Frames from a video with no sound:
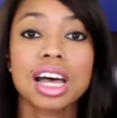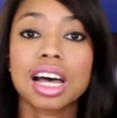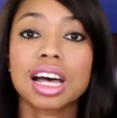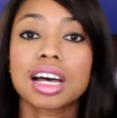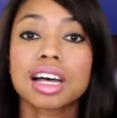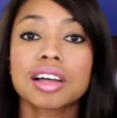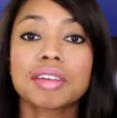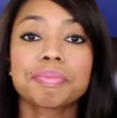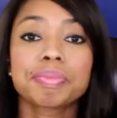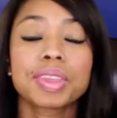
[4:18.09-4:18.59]

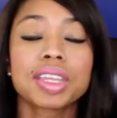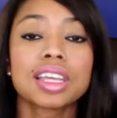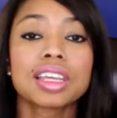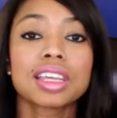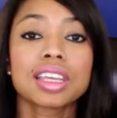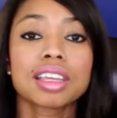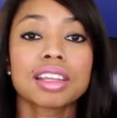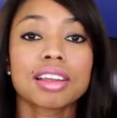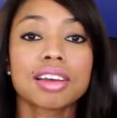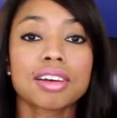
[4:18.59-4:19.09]

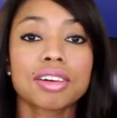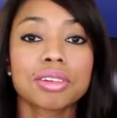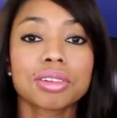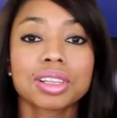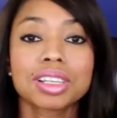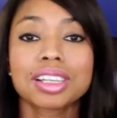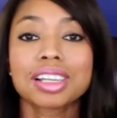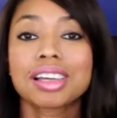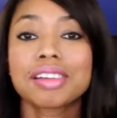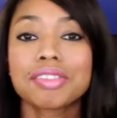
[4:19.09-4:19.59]

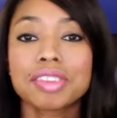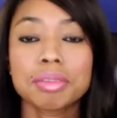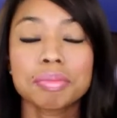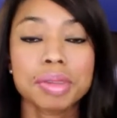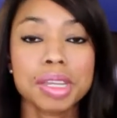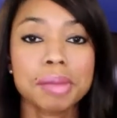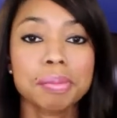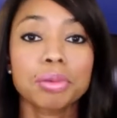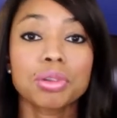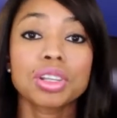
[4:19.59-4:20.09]
loving
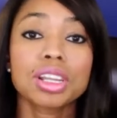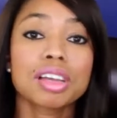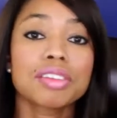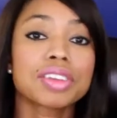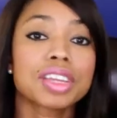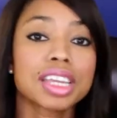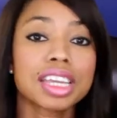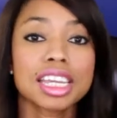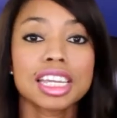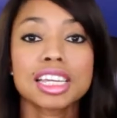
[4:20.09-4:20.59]
people,
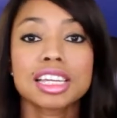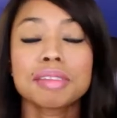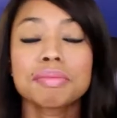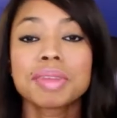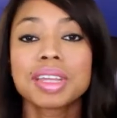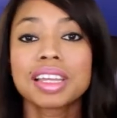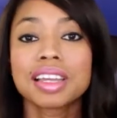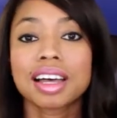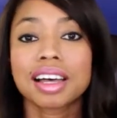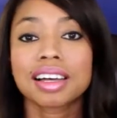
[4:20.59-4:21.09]
loving Him,
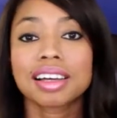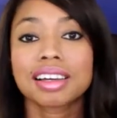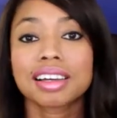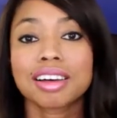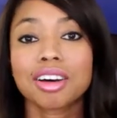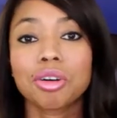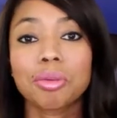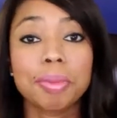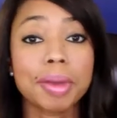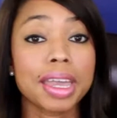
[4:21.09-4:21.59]

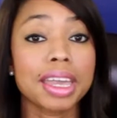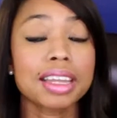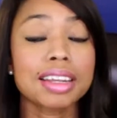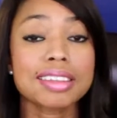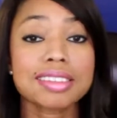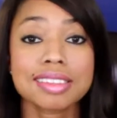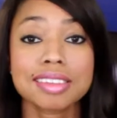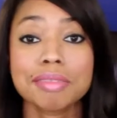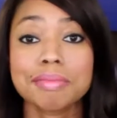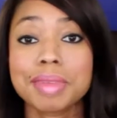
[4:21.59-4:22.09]
obeying
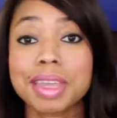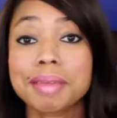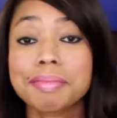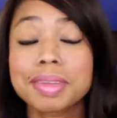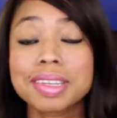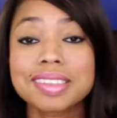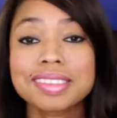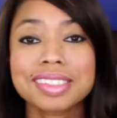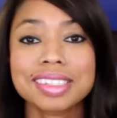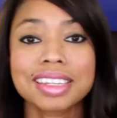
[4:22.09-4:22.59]
His
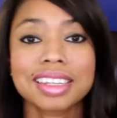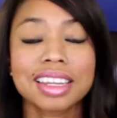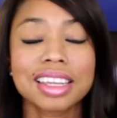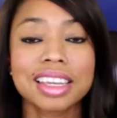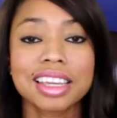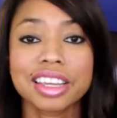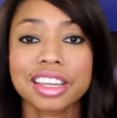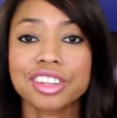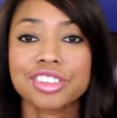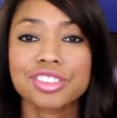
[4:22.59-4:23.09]
commandments, and
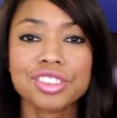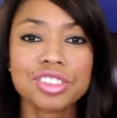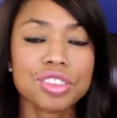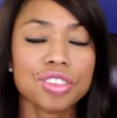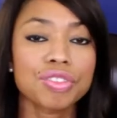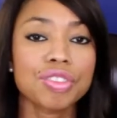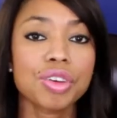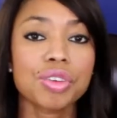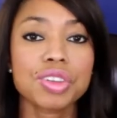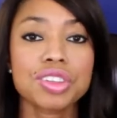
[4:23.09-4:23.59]

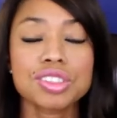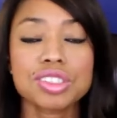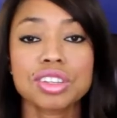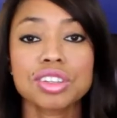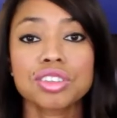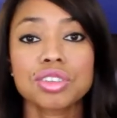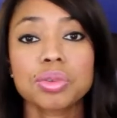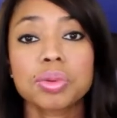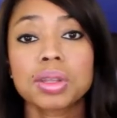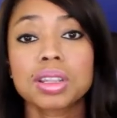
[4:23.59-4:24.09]
just focus
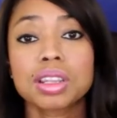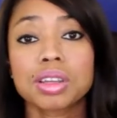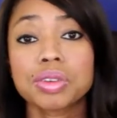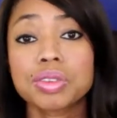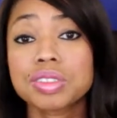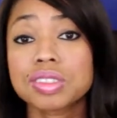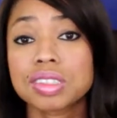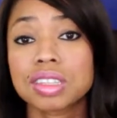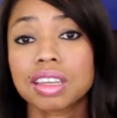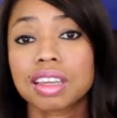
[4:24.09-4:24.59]
on doing
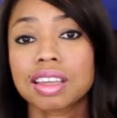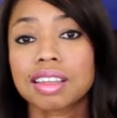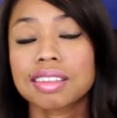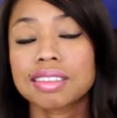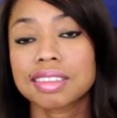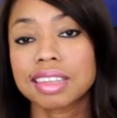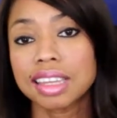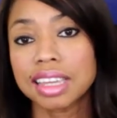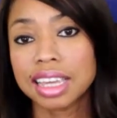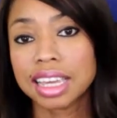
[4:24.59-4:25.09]
those things.